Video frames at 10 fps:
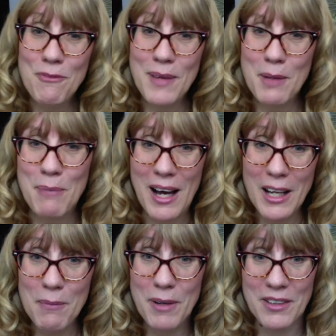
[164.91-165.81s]
many
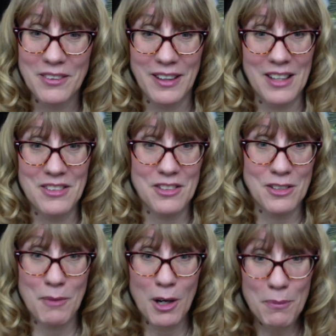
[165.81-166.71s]
body butters last year,
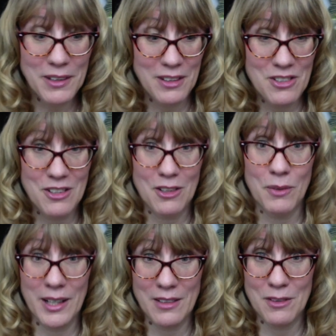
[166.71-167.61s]
so I'm hoping this year
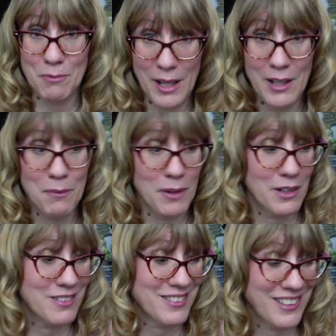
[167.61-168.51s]
we get some body
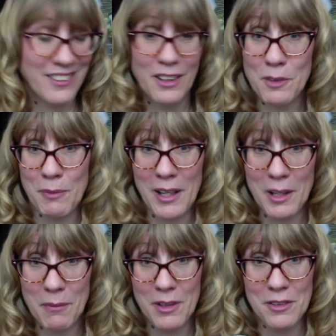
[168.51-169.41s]
butters because I love the
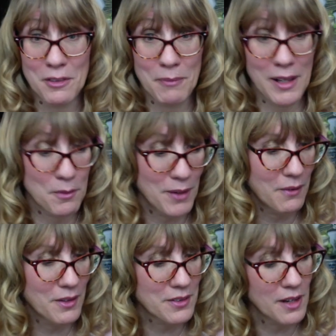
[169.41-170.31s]
body butters from Bath and
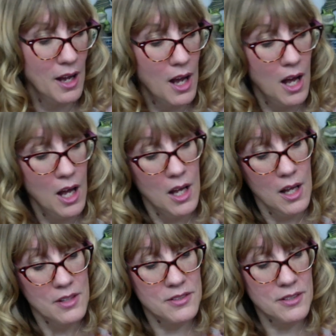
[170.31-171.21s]
Body Works.
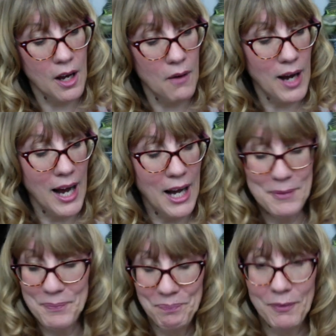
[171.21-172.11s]
So,
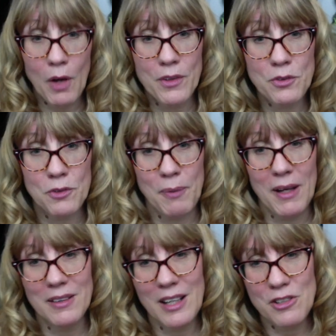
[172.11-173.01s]
um, oh, this was
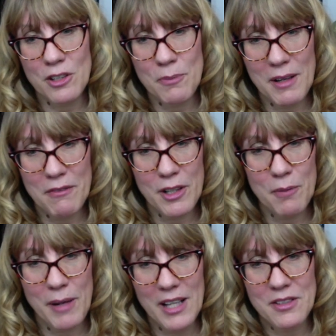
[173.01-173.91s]
bon- did I show you
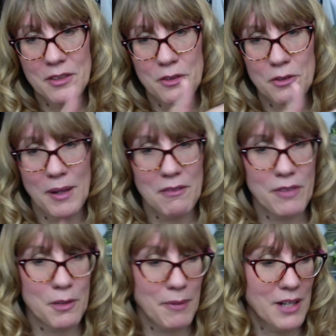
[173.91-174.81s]
Bonfire Bash? This was
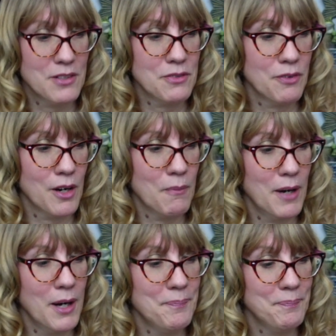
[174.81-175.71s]
Bonfire Bash from
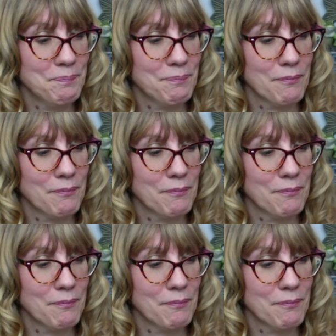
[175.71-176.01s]
um,